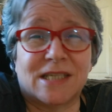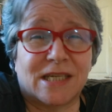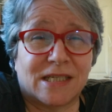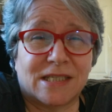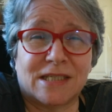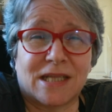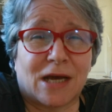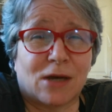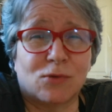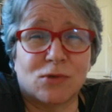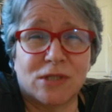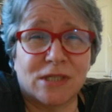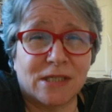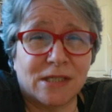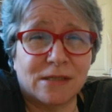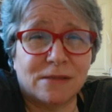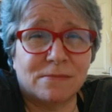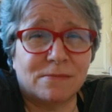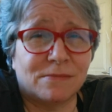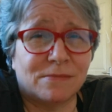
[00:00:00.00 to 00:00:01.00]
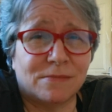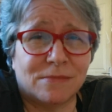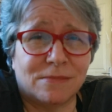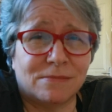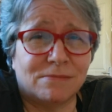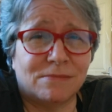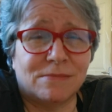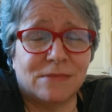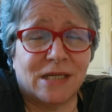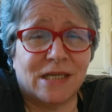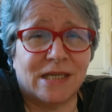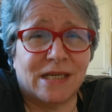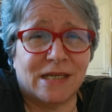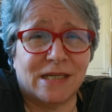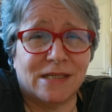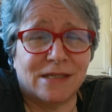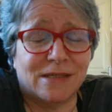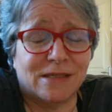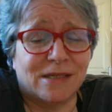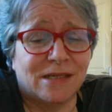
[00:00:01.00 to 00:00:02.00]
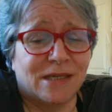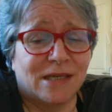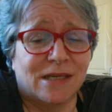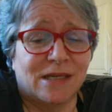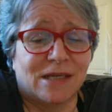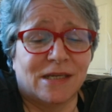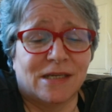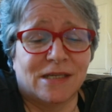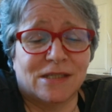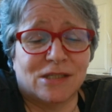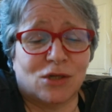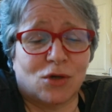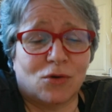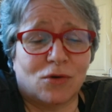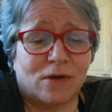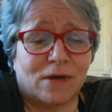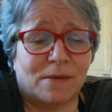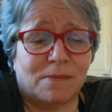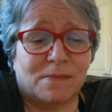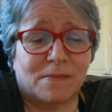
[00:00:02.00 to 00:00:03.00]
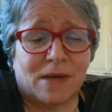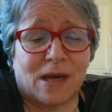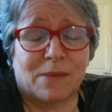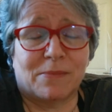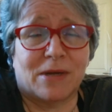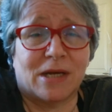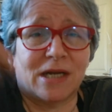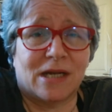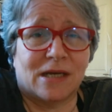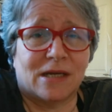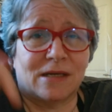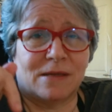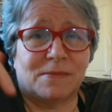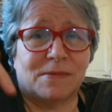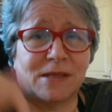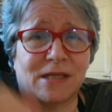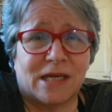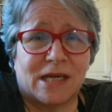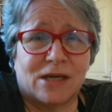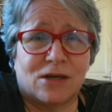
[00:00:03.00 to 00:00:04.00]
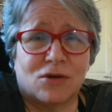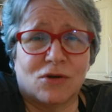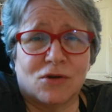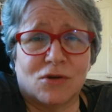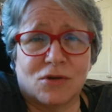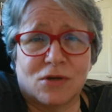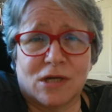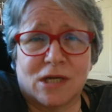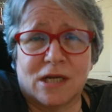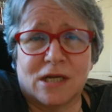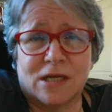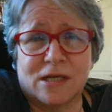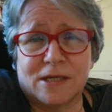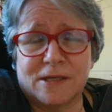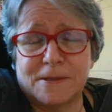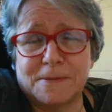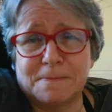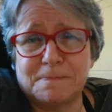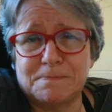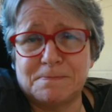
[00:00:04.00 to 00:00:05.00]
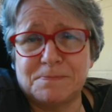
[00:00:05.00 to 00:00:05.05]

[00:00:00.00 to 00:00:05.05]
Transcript: 6,000, and so I'm, um, I'm gonna link her uh,